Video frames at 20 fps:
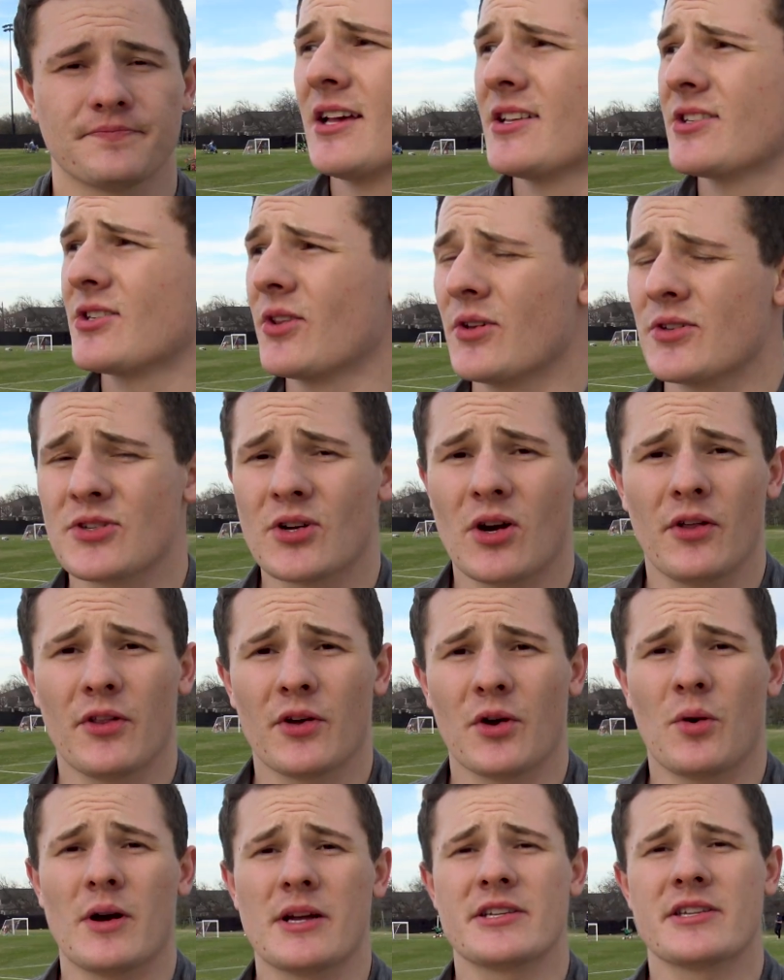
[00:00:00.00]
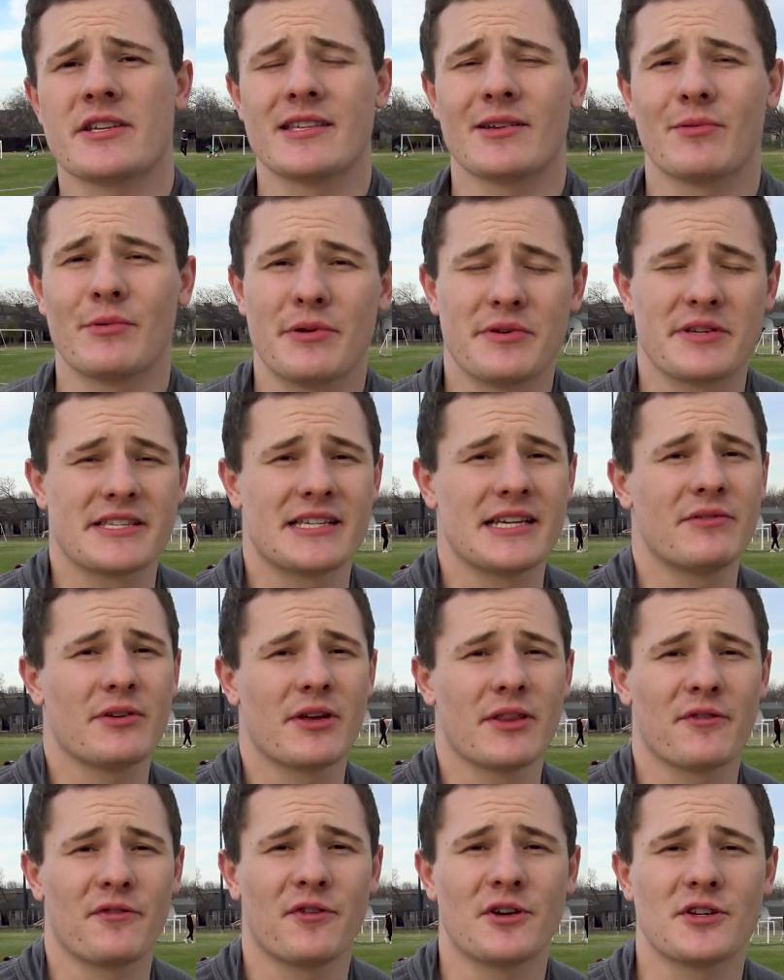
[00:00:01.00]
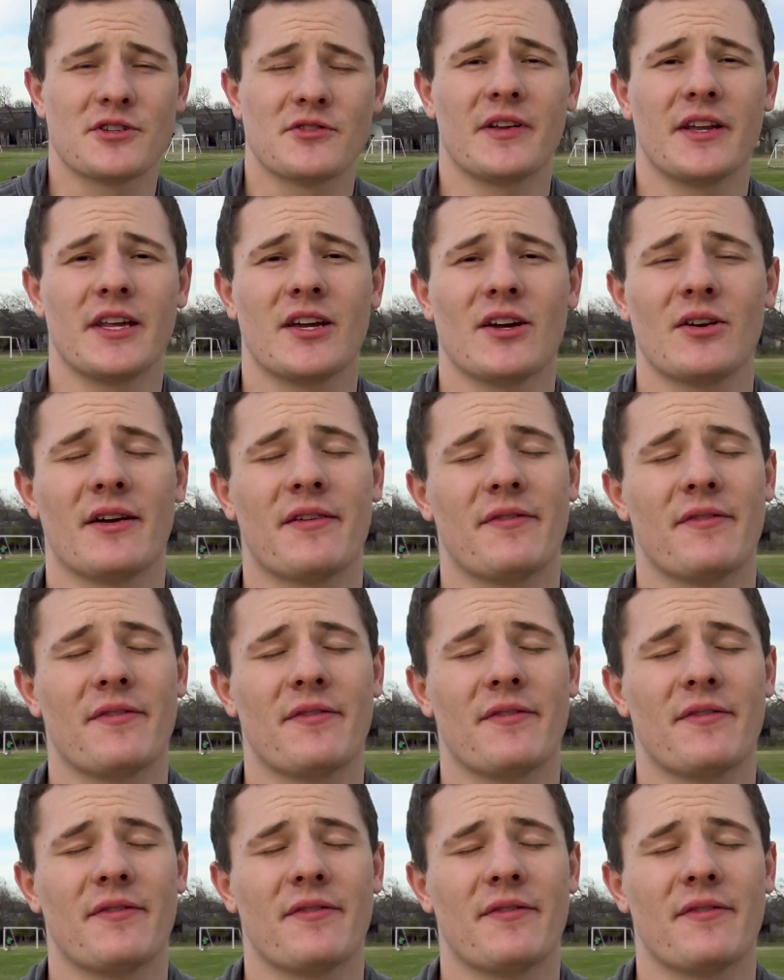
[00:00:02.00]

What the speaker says: So those are all the questions that we received on the first video.